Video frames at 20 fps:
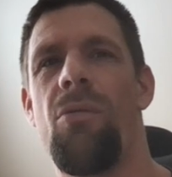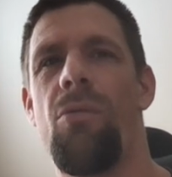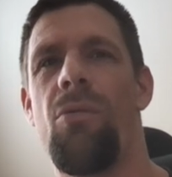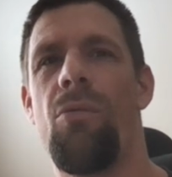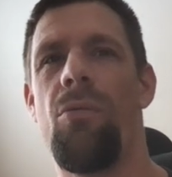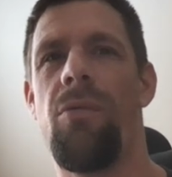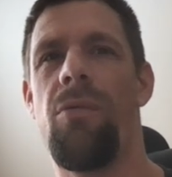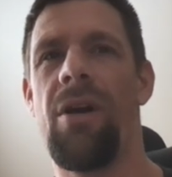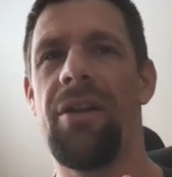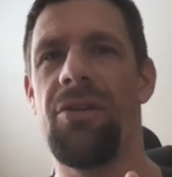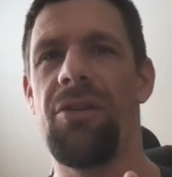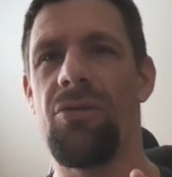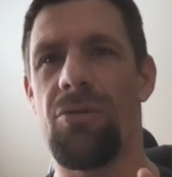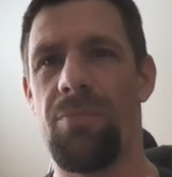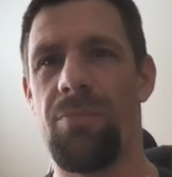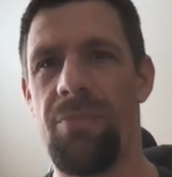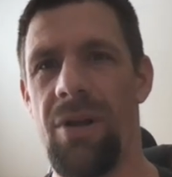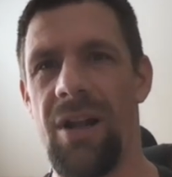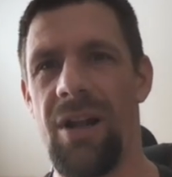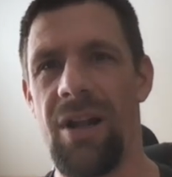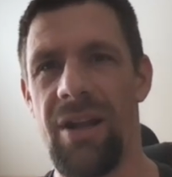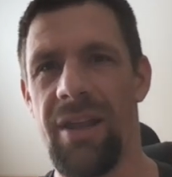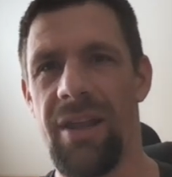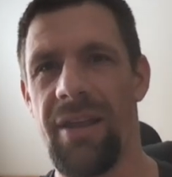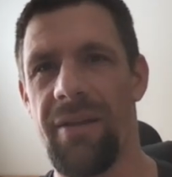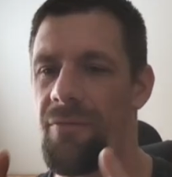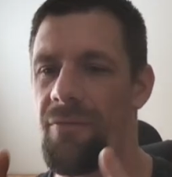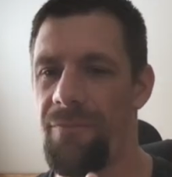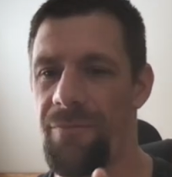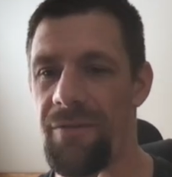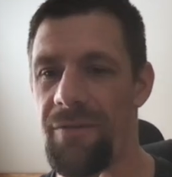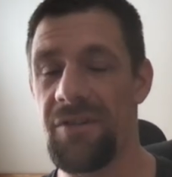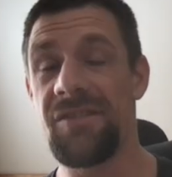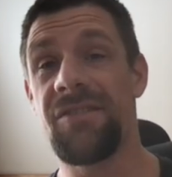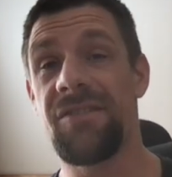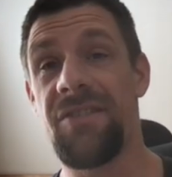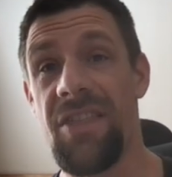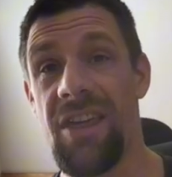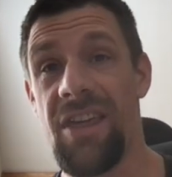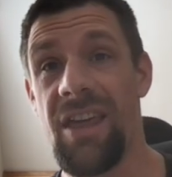when you're building?
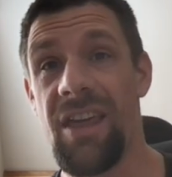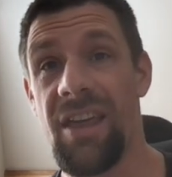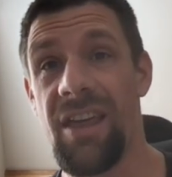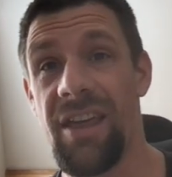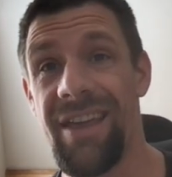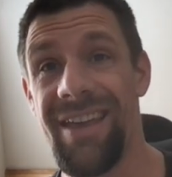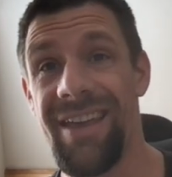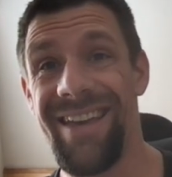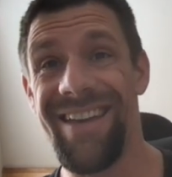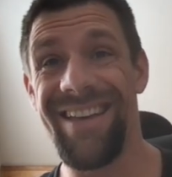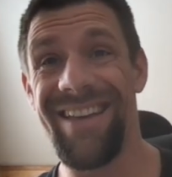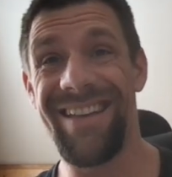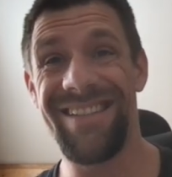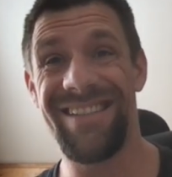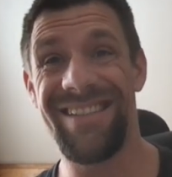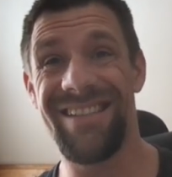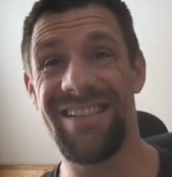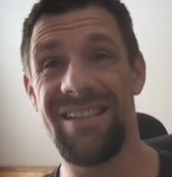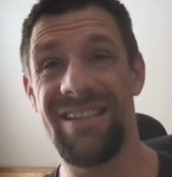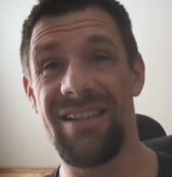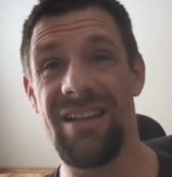First thing is